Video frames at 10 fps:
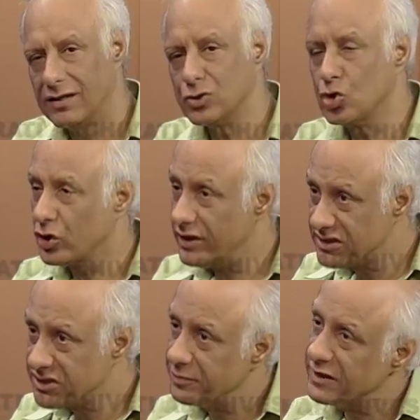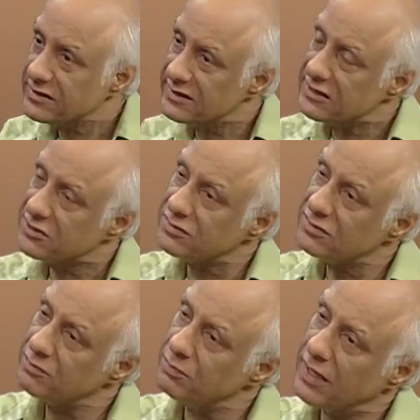They sought legitimacy
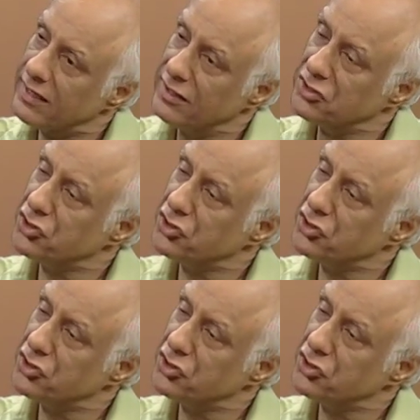by